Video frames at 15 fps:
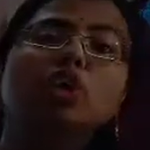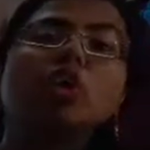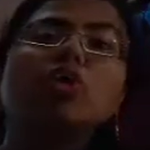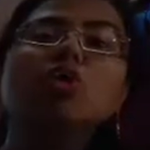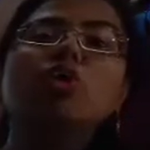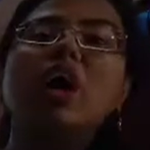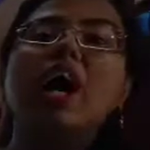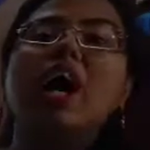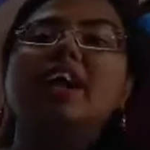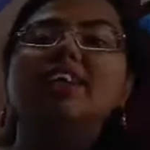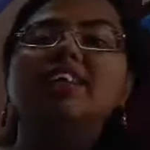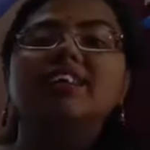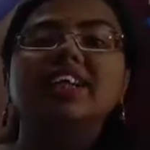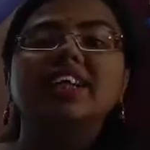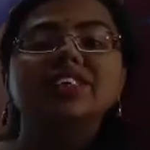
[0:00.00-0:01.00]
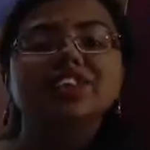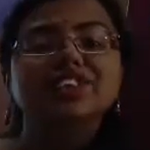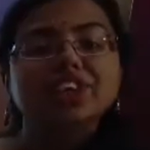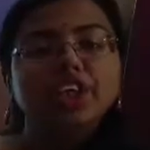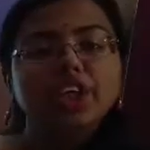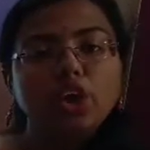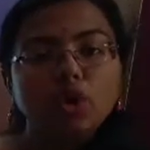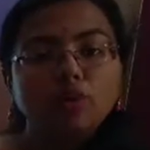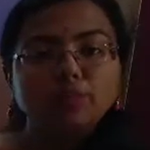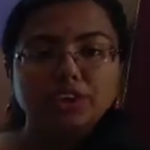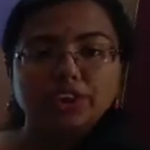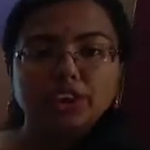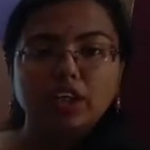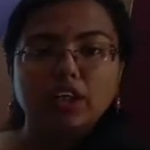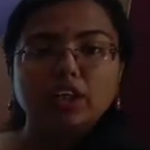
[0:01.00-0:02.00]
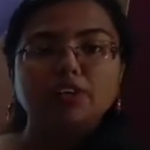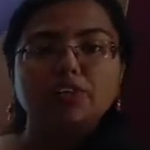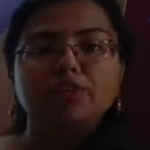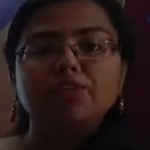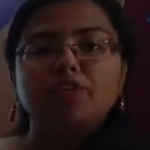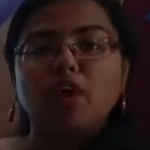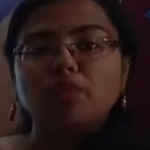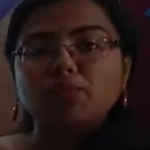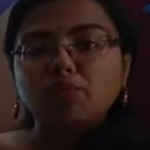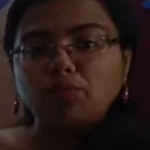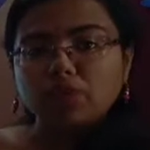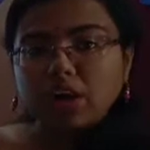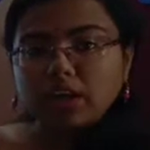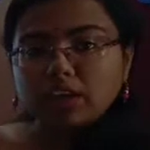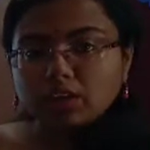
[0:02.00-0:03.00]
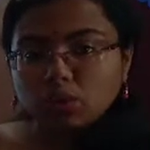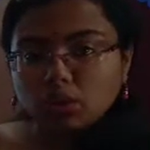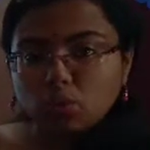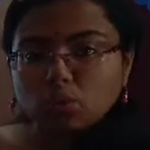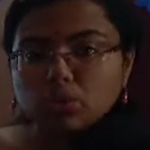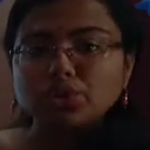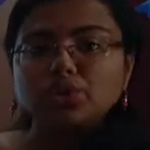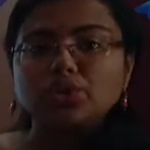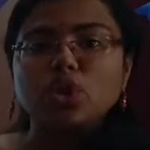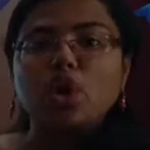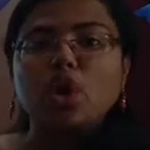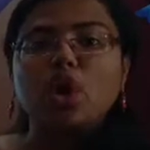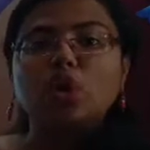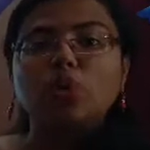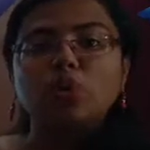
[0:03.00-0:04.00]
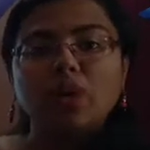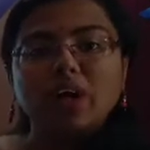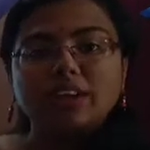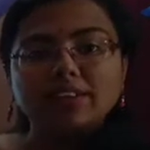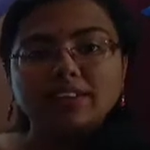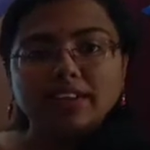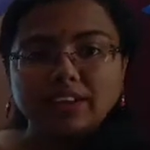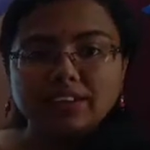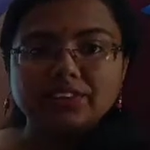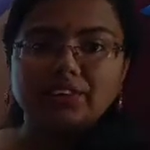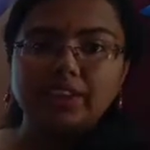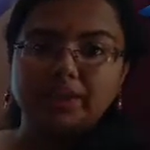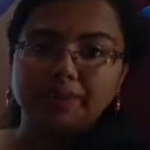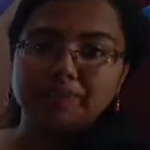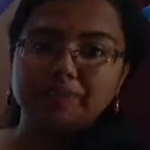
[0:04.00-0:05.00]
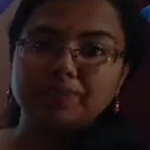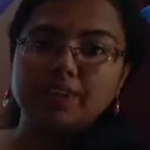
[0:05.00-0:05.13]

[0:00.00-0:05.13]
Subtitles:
200 kilometers from one coast or one country